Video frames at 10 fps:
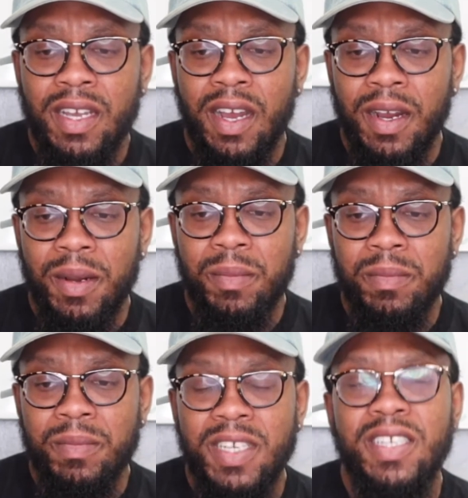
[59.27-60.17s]

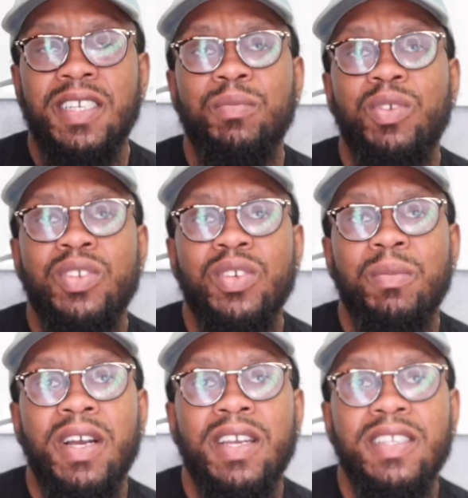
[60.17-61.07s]
It's just more so
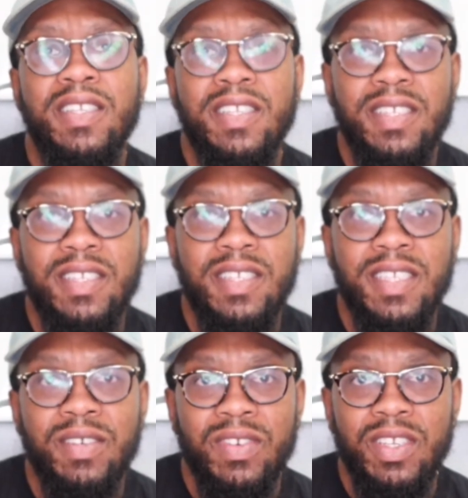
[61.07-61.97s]
about
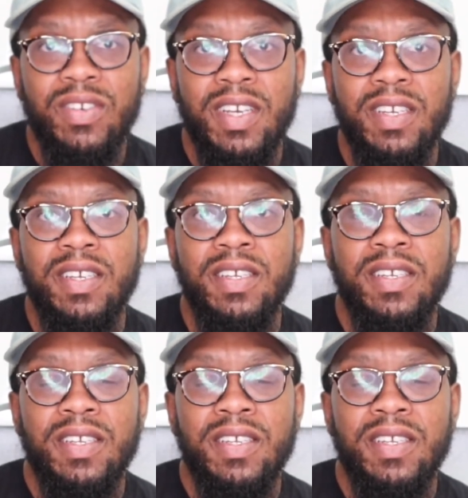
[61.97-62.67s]
consistency and really trying to